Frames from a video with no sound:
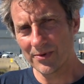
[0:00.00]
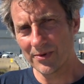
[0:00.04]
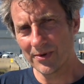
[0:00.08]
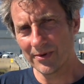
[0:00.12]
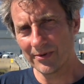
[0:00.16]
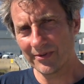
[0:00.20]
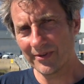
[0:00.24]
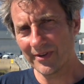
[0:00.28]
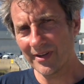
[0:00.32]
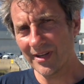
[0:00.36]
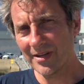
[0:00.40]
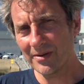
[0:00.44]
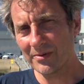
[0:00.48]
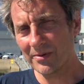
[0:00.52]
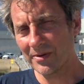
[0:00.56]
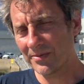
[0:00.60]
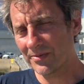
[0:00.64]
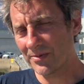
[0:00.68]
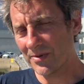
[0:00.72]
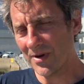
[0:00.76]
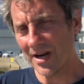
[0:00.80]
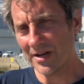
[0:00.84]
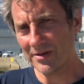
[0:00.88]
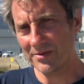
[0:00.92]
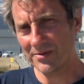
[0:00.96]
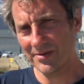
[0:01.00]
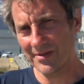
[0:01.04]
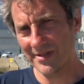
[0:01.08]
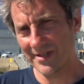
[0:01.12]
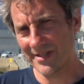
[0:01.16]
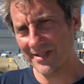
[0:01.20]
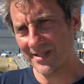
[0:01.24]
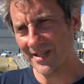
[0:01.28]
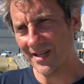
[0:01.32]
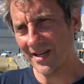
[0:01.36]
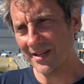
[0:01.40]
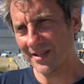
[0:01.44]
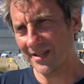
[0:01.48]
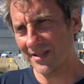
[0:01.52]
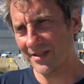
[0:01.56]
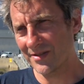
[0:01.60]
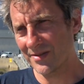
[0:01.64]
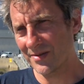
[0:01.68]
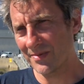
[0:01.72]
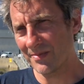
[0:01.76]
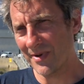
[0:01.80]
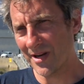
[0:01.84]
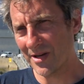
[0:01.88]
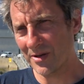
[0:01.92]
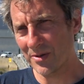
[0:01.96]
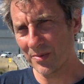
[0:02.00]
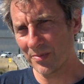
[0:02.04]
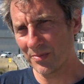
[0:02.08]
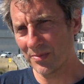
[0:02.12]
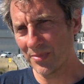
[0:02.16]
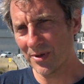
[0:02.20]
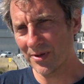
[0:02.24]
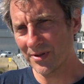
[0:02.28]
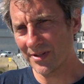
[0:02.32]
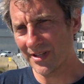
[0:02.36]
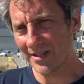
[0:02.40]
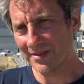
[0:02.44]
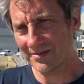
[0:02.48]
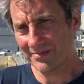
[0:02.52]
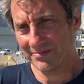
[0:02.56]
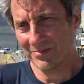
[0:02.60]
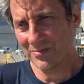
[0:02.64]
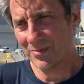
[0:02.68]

the thing we've tried to design is to make a boat that,